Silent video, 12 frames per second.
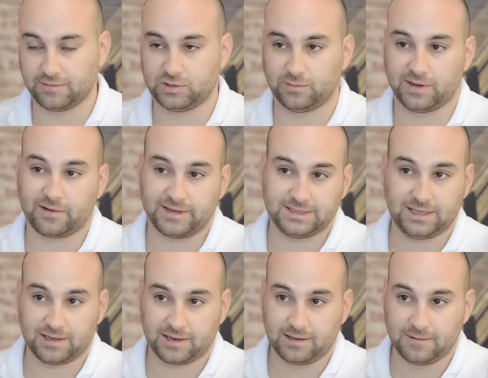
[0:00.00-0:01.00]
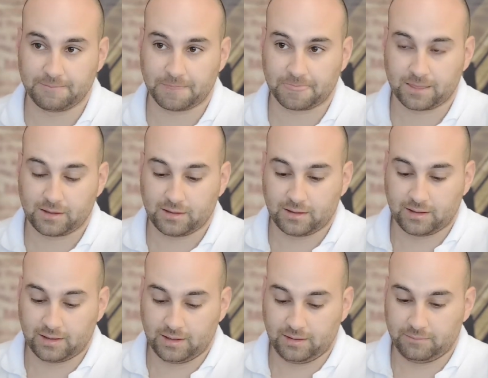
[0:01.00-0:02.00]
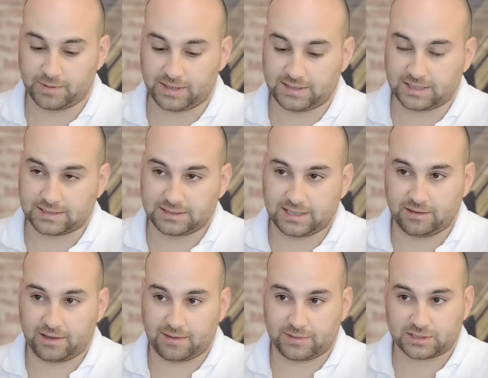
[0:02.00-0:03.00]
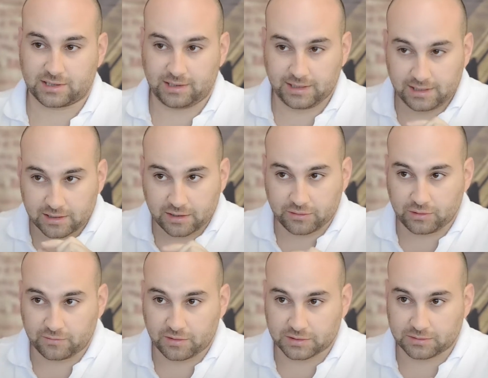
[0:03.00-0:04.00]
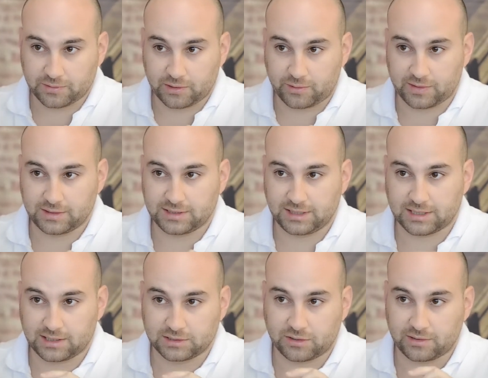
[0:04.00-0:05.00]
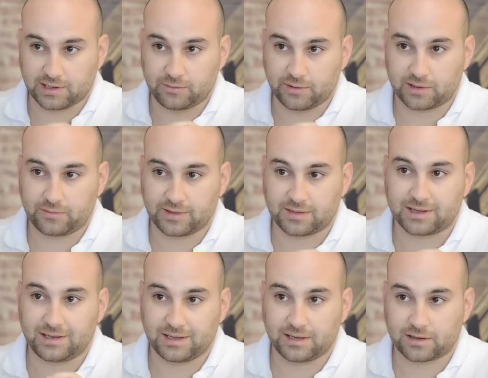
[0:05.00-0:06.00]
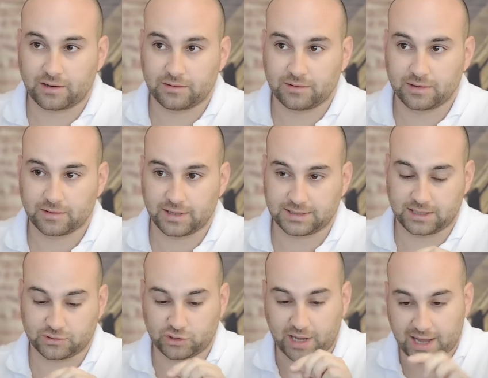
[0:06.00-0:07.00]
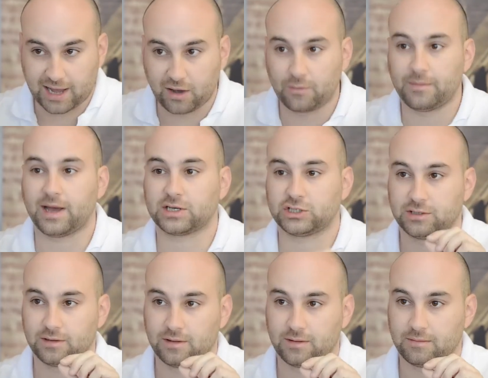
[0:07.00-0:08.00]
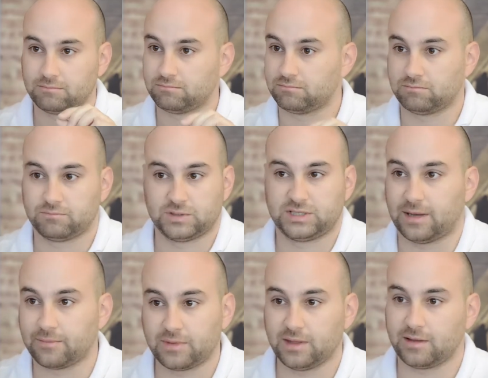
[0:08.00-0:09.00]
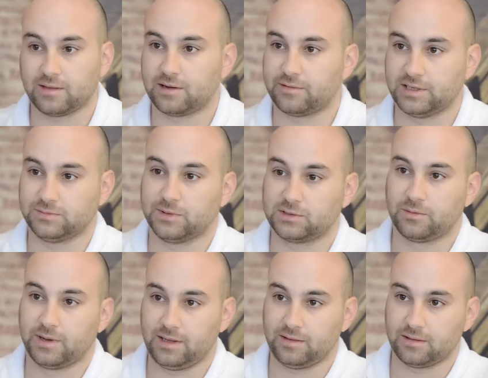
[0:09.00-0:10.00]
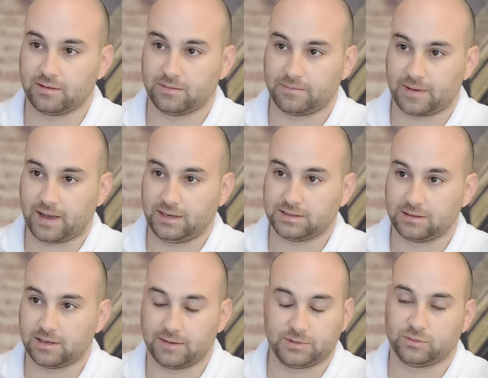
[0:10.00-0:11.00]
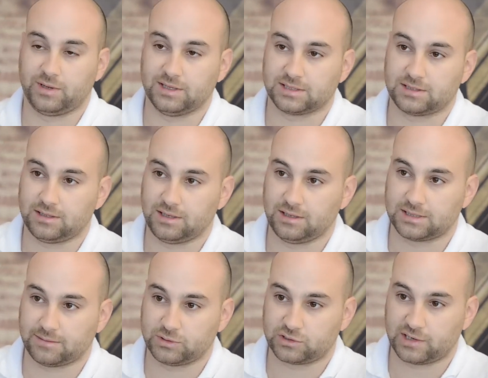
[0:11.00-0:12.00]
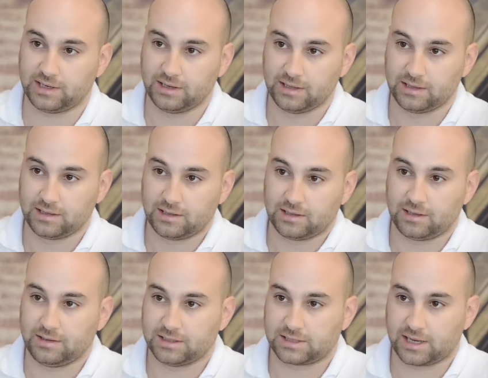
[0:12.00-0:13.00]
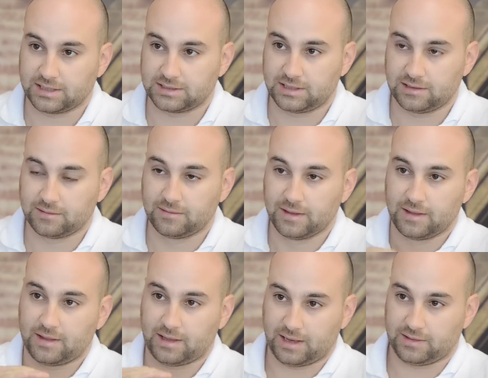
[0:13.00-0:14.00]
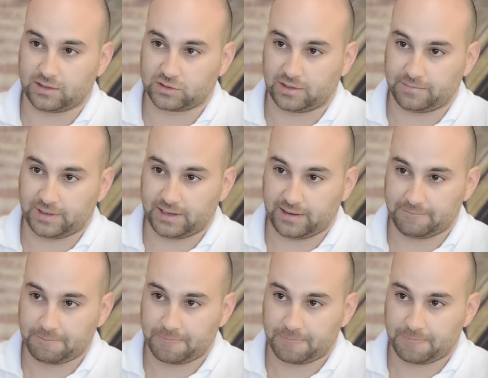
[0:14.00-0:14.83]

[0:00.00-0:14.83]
It gives you an idea, but it doesn't tell you how much clear coat you've got to work with, and detailers only work with the clear coat. It tells you how much something there is between the paint, between the substrate, in this case steel, and the top layer.